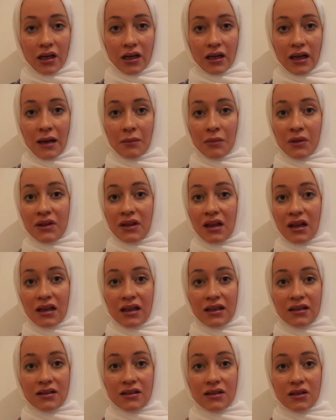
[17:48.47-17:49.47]

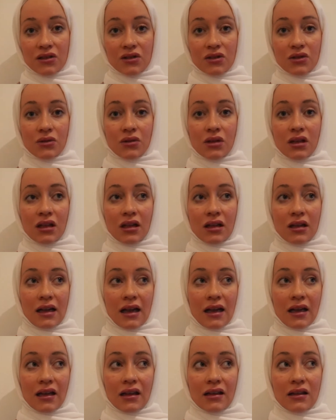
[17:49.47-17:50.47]
capitalists are doing,
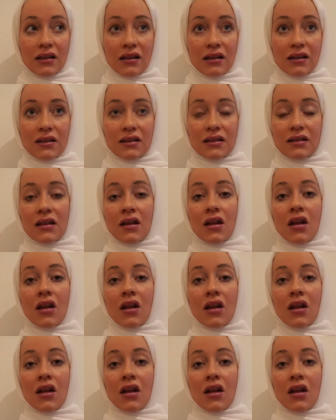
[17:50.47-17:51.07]
like in these